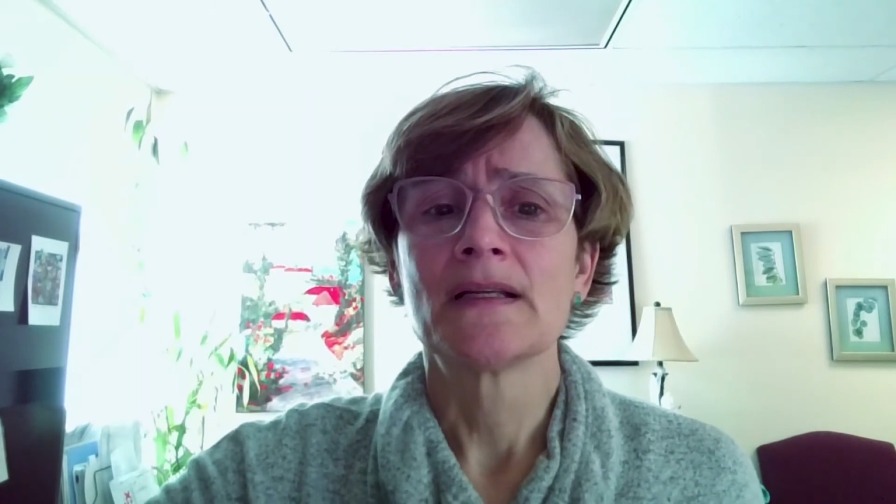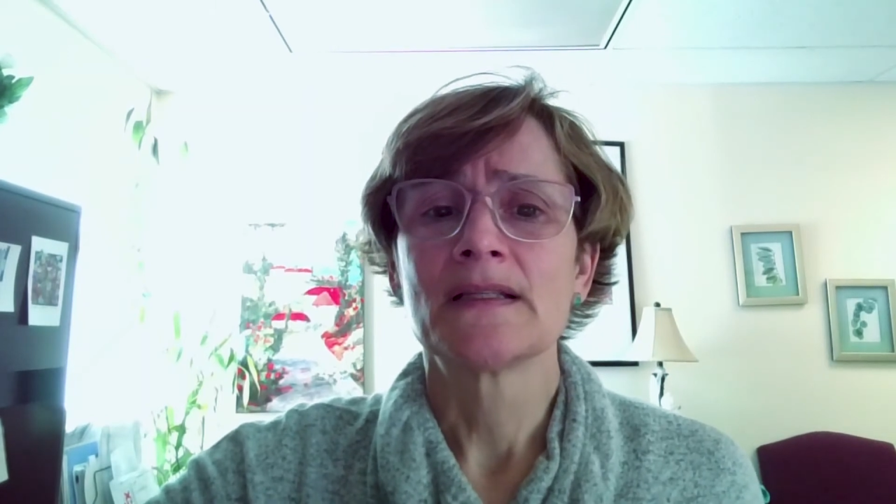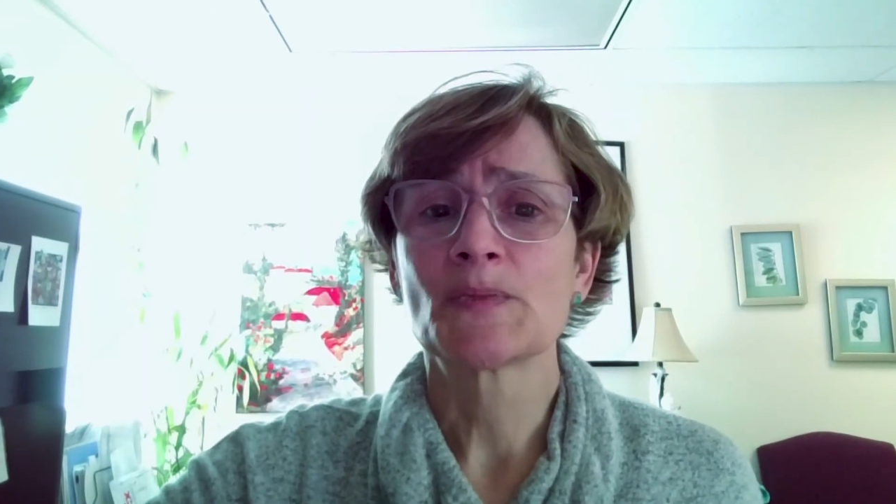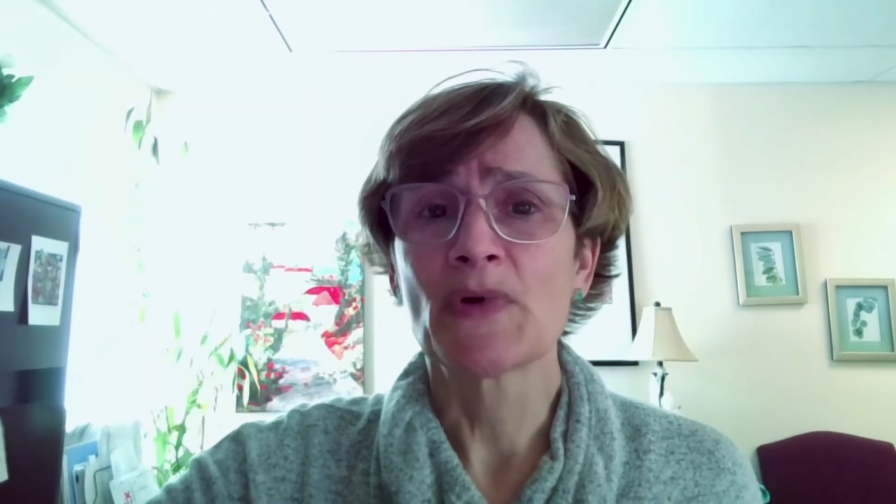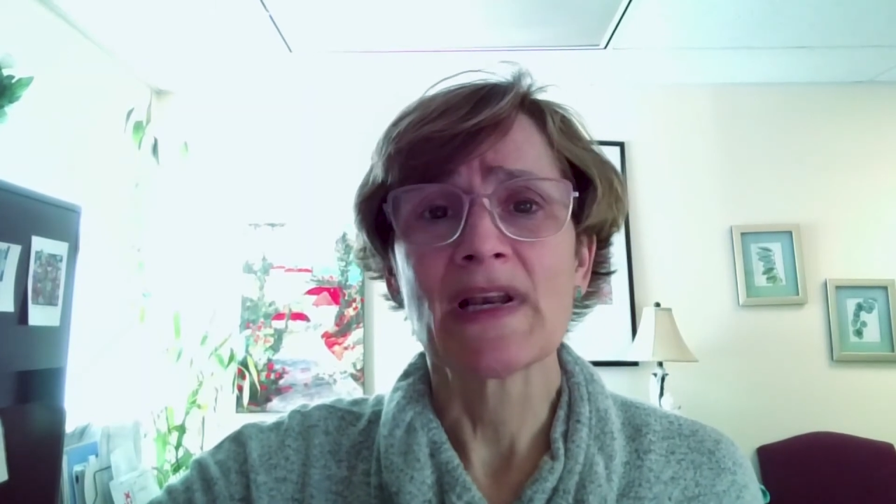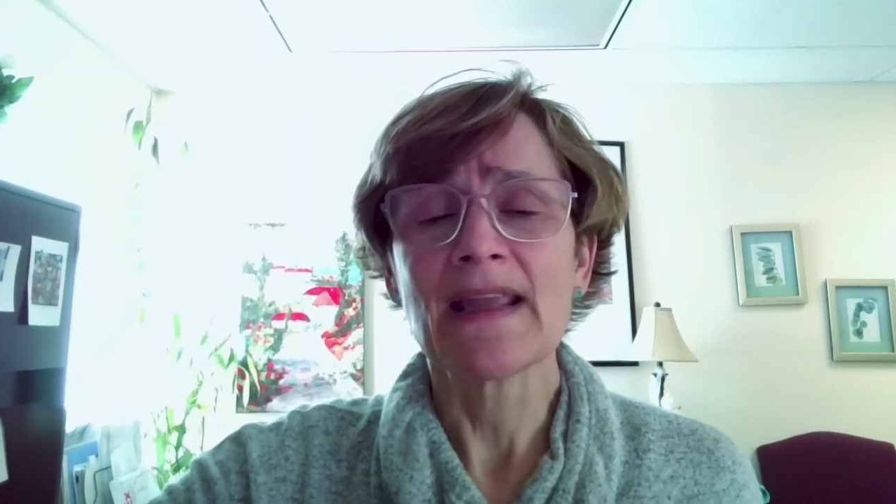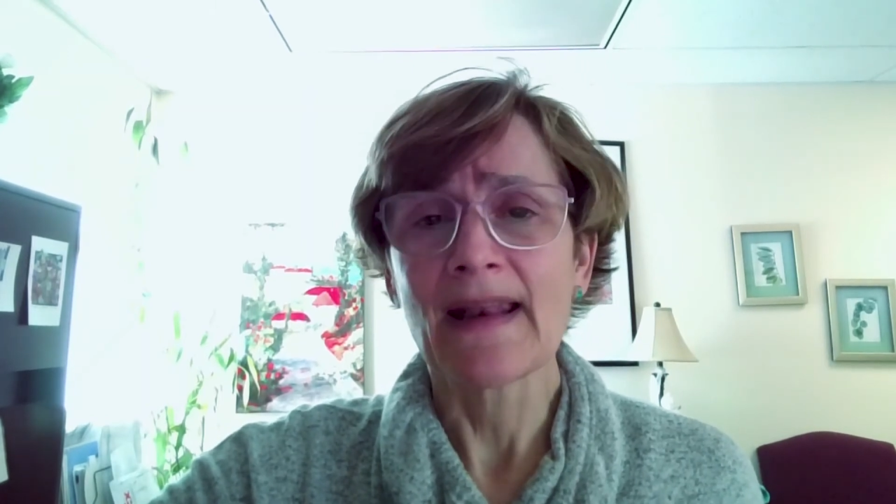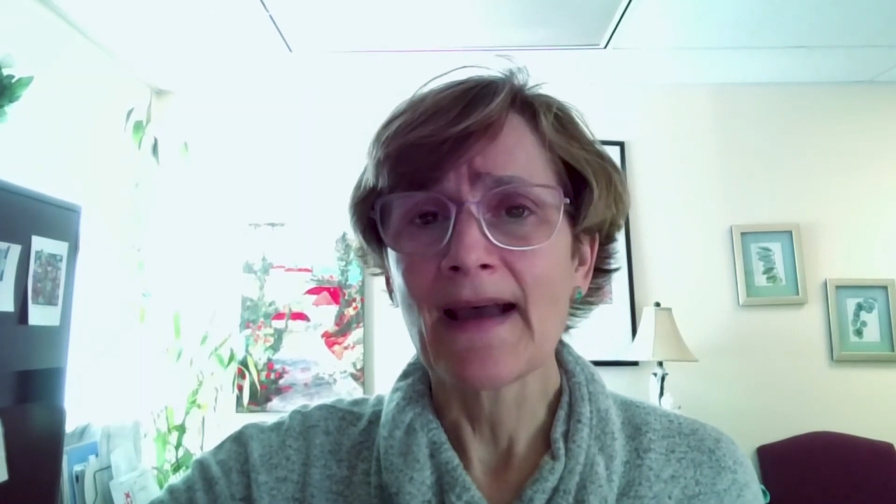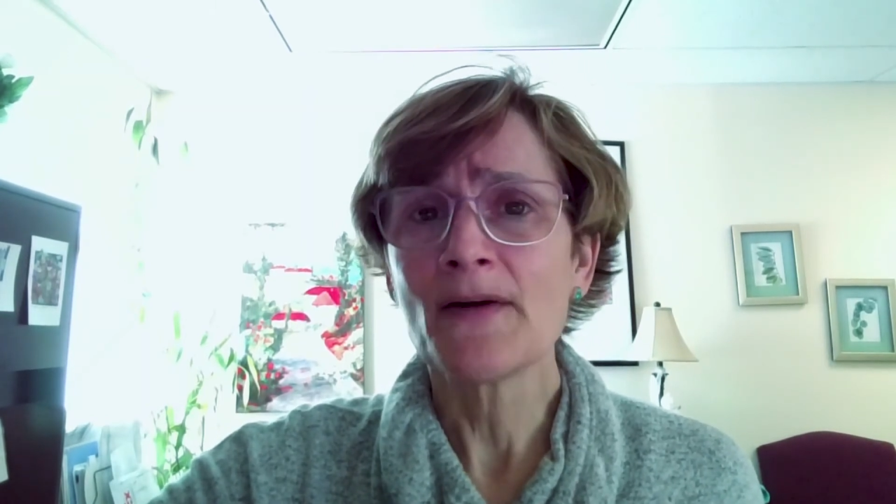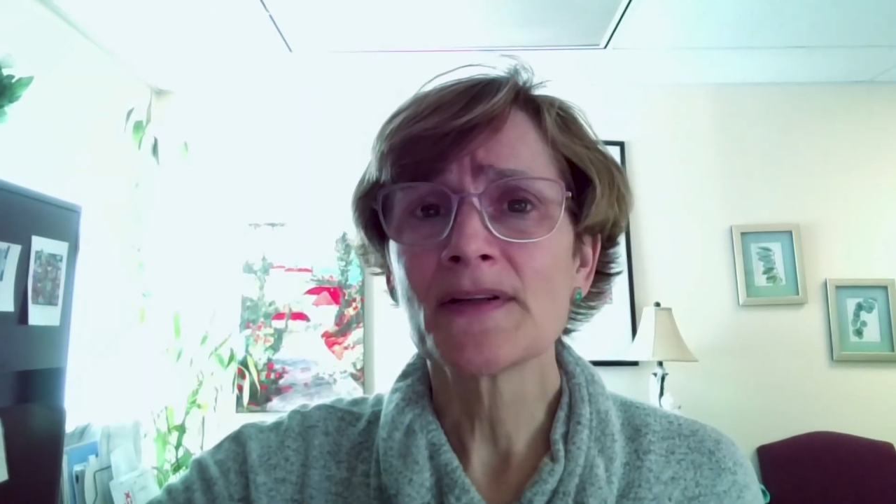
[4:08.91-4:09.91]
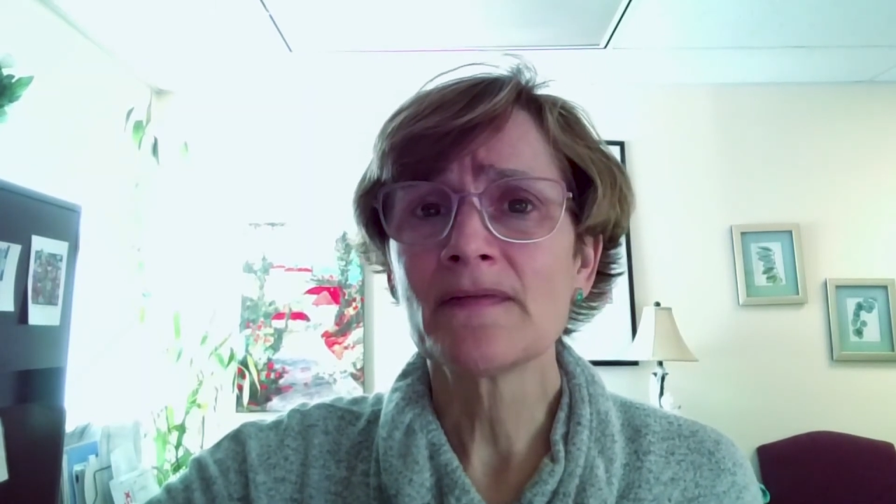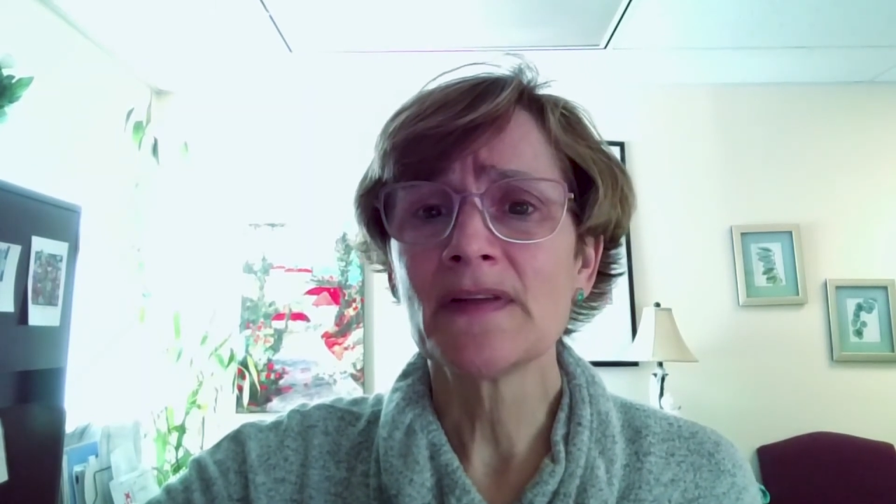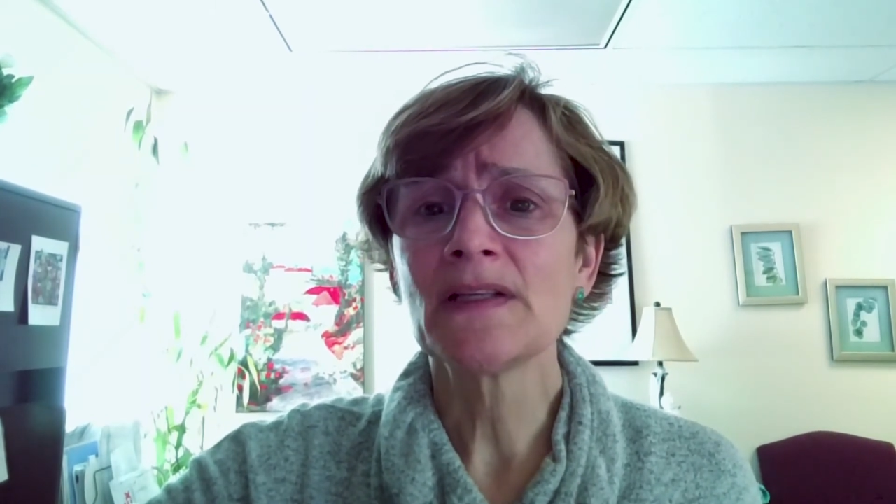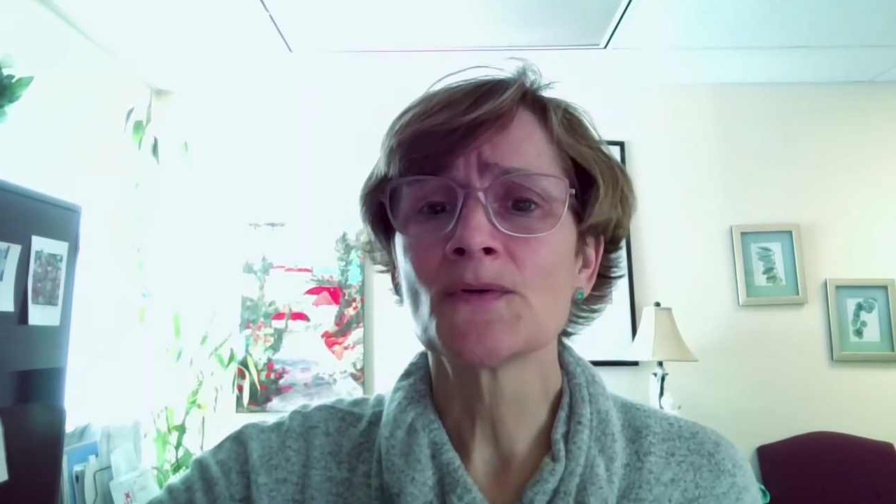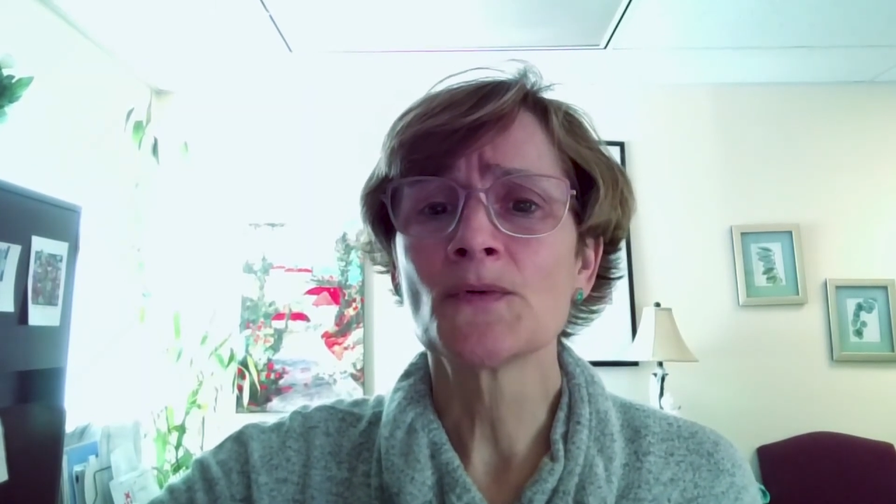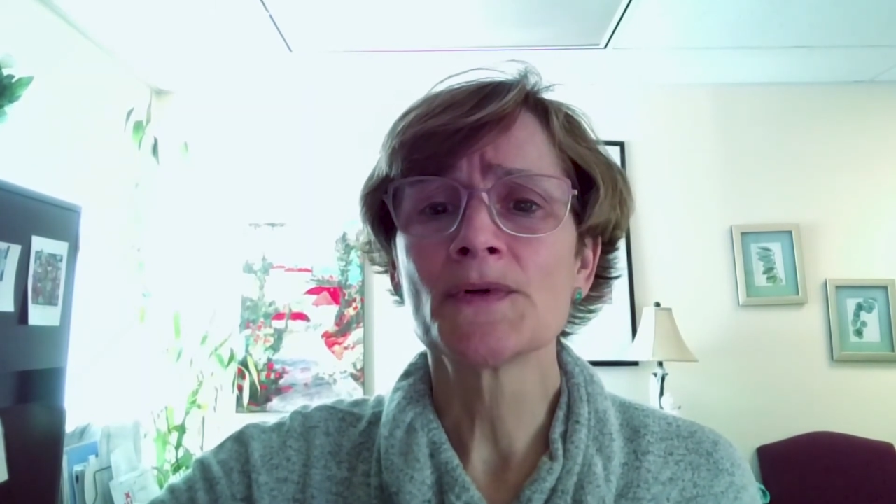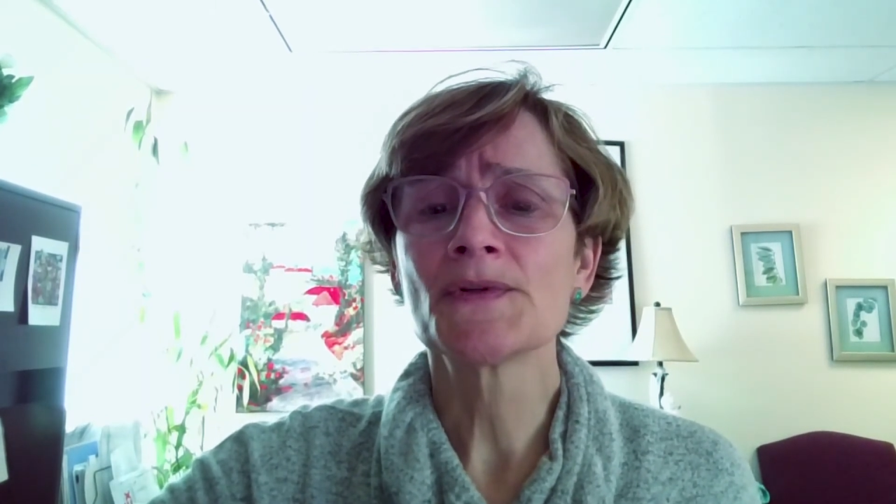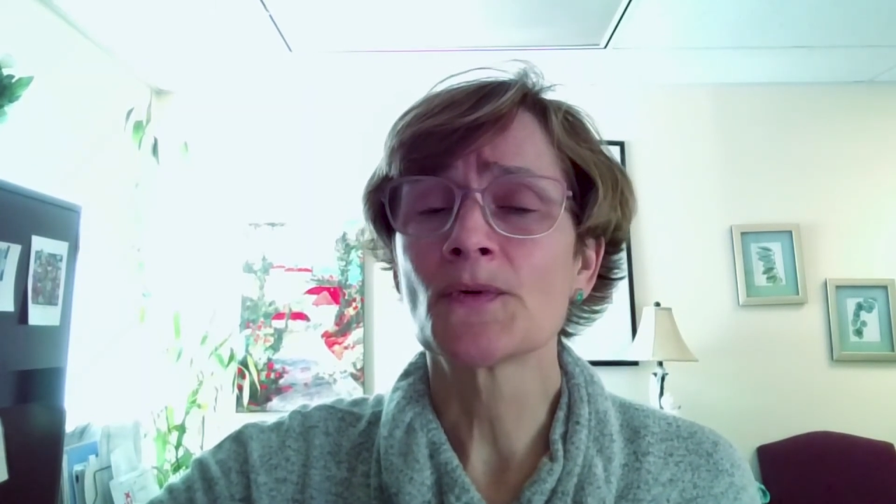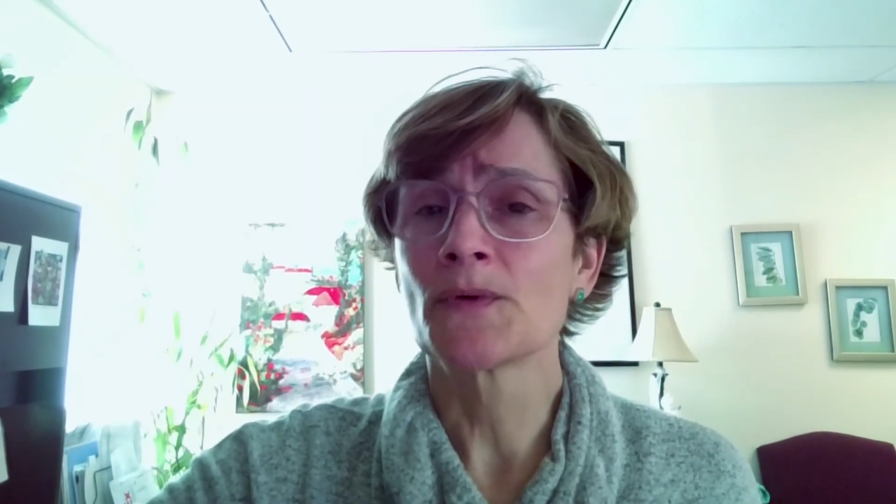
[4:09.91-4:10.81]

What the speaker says: Spreading it out if indoors,